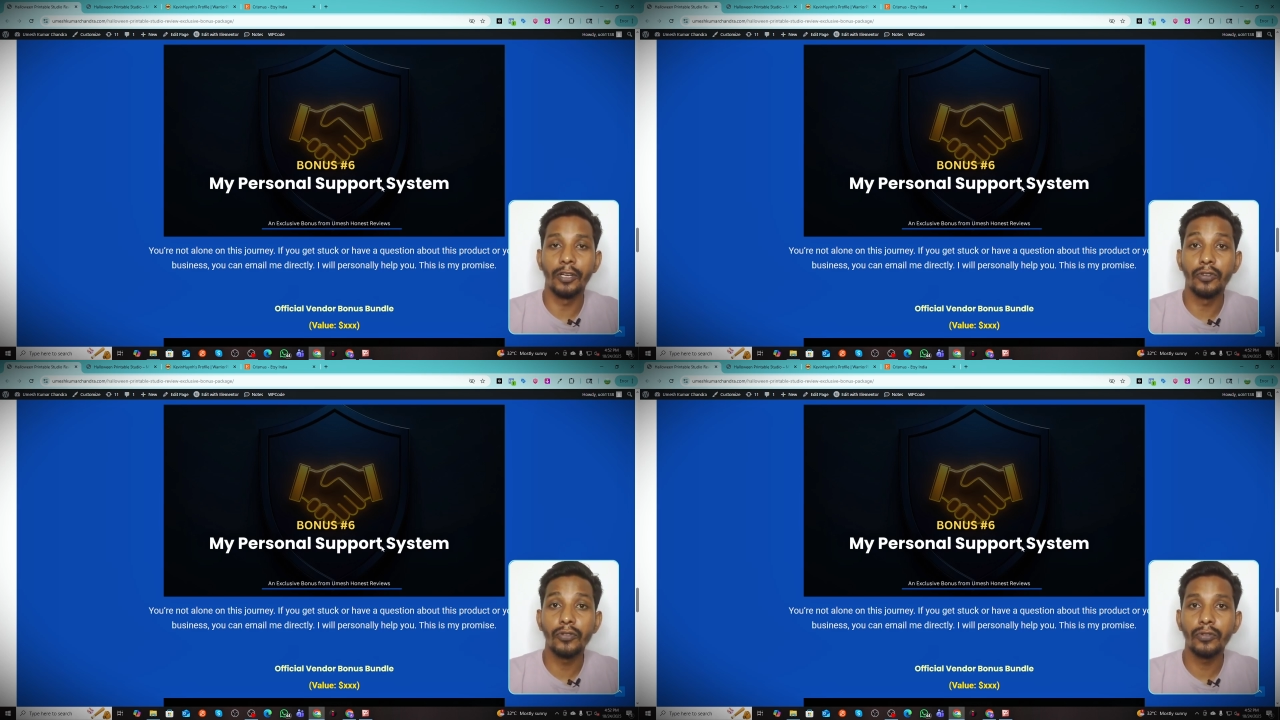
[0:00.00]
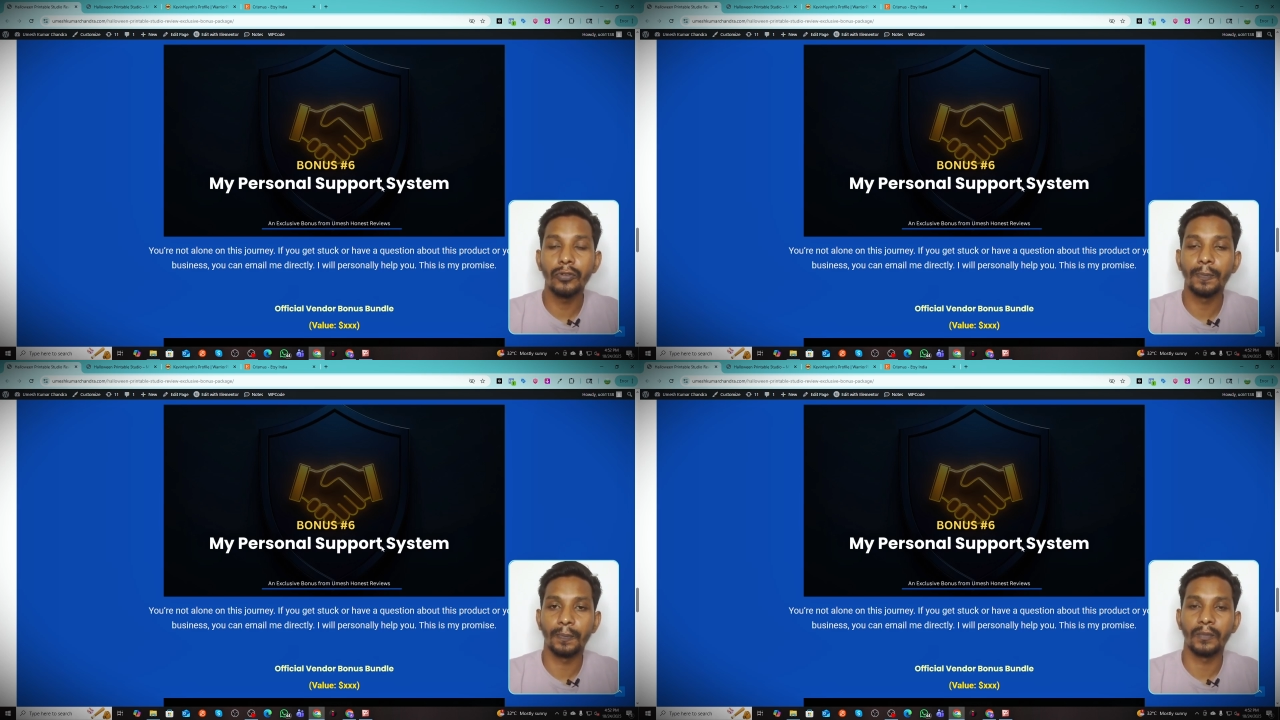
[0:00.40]
do
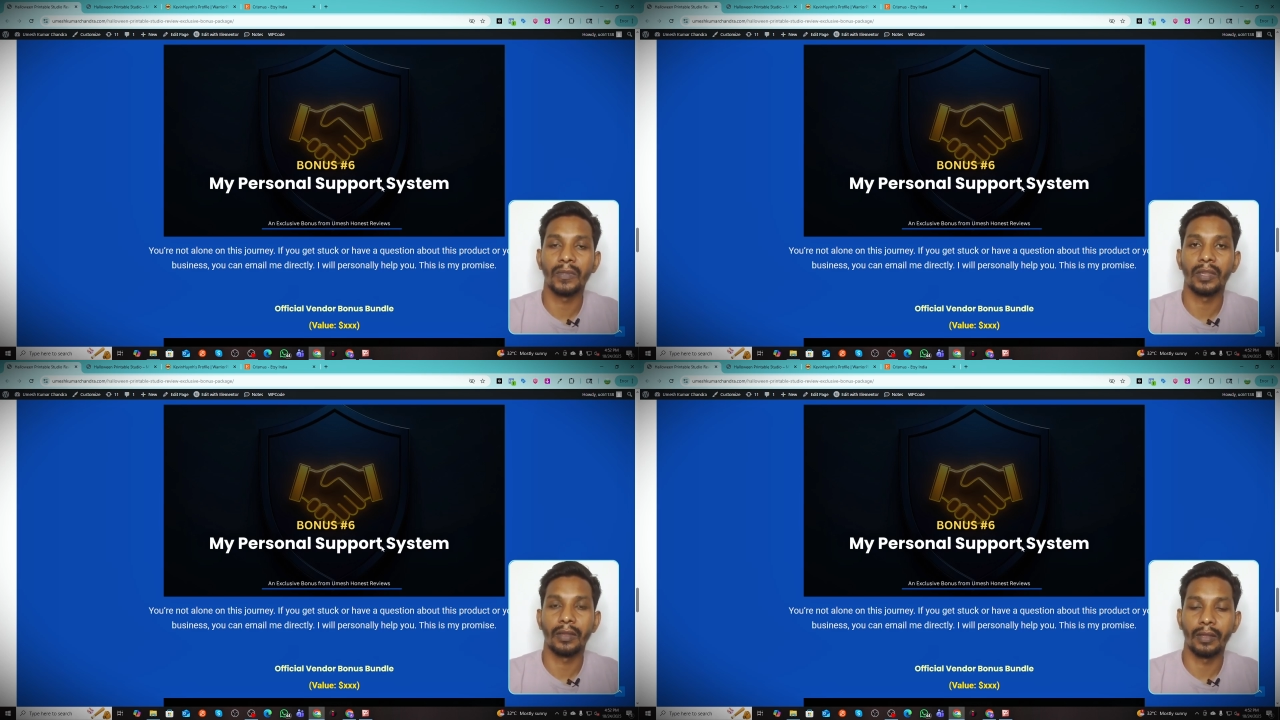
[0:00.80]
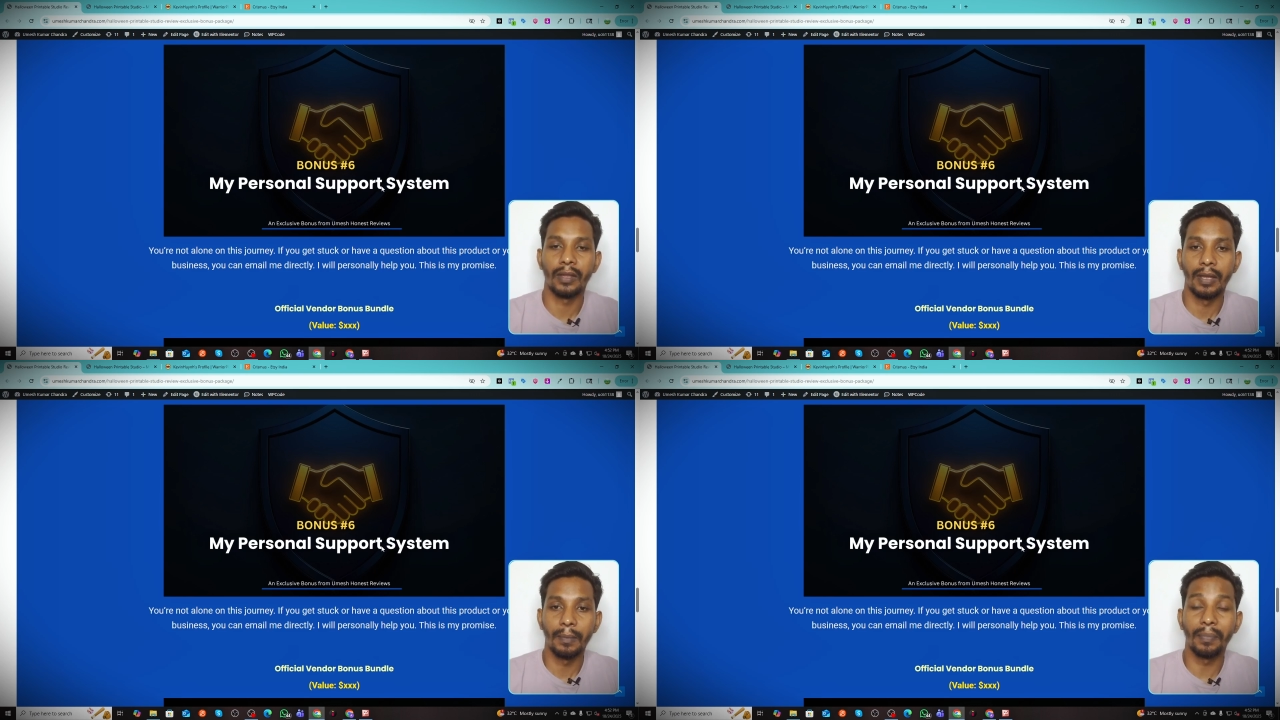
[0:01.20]

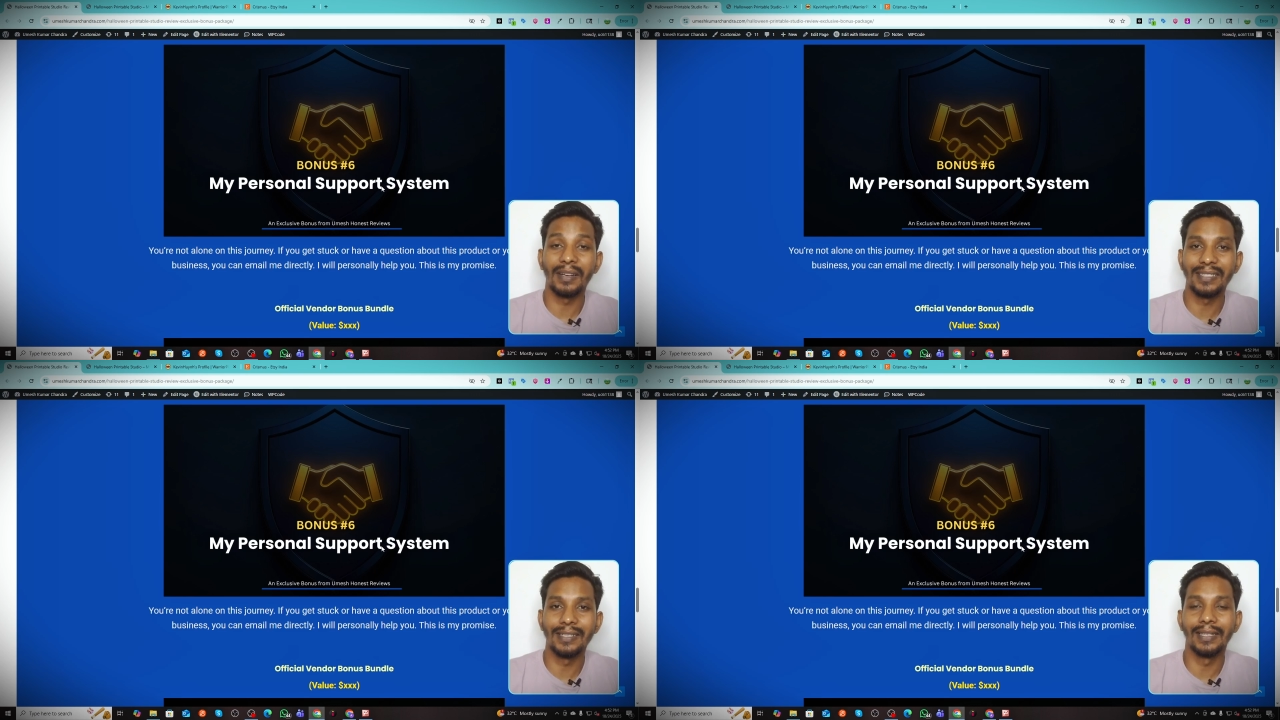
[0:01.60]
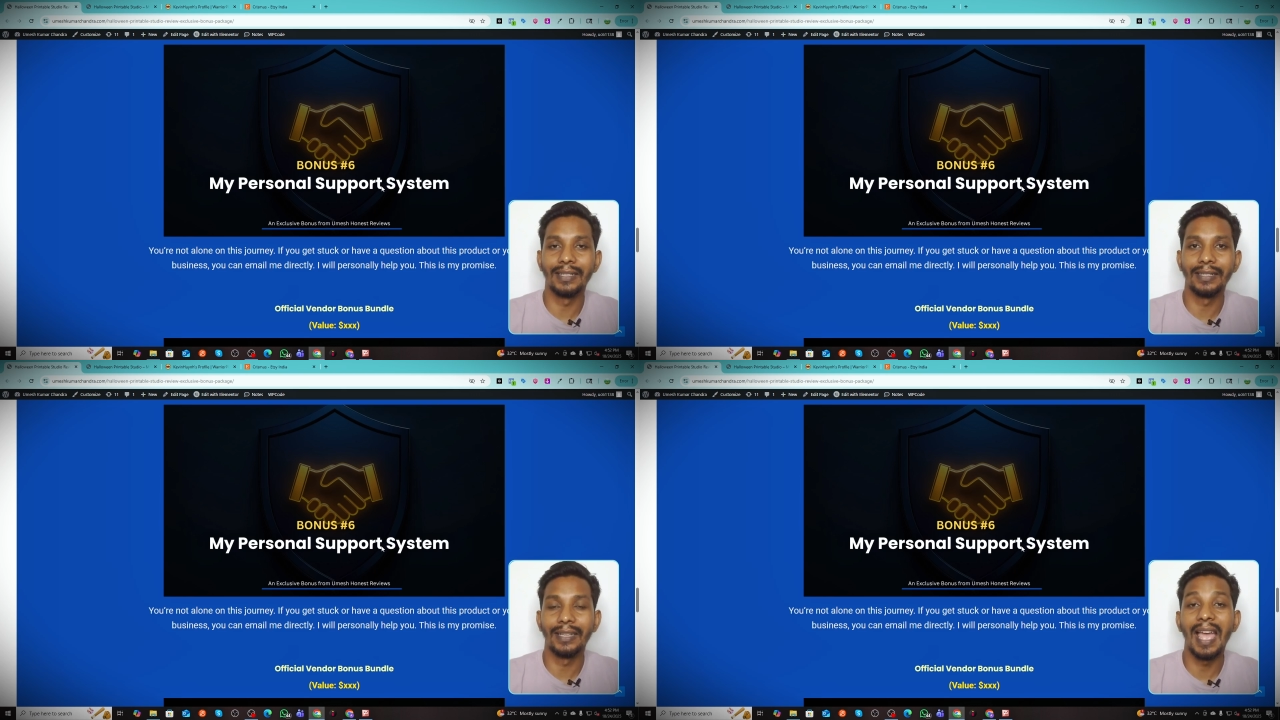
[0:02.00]

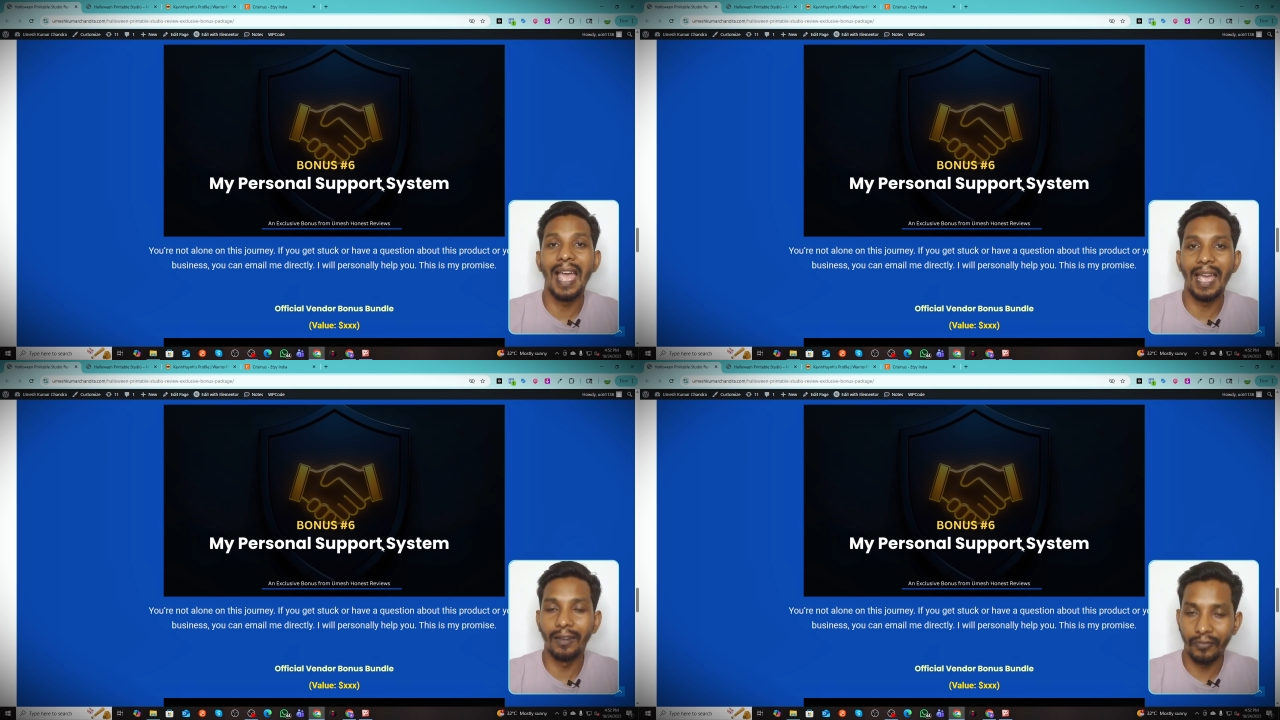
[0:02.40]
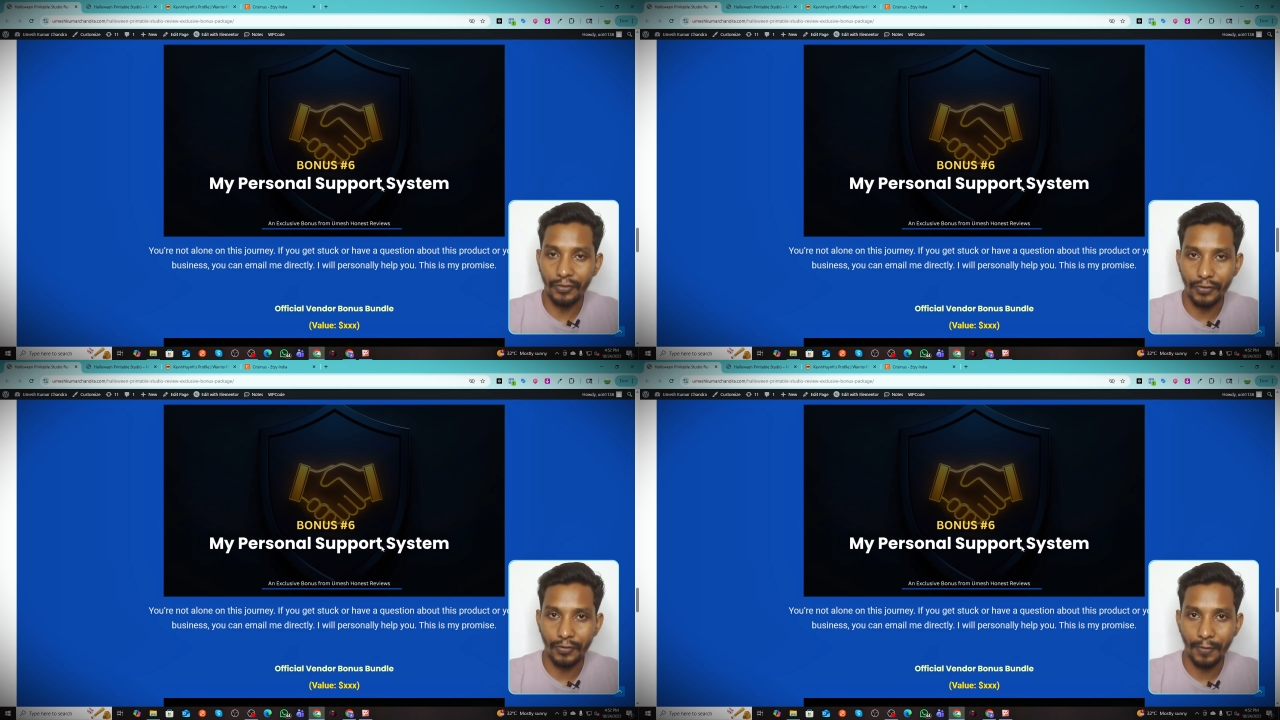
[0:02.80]
personally help you.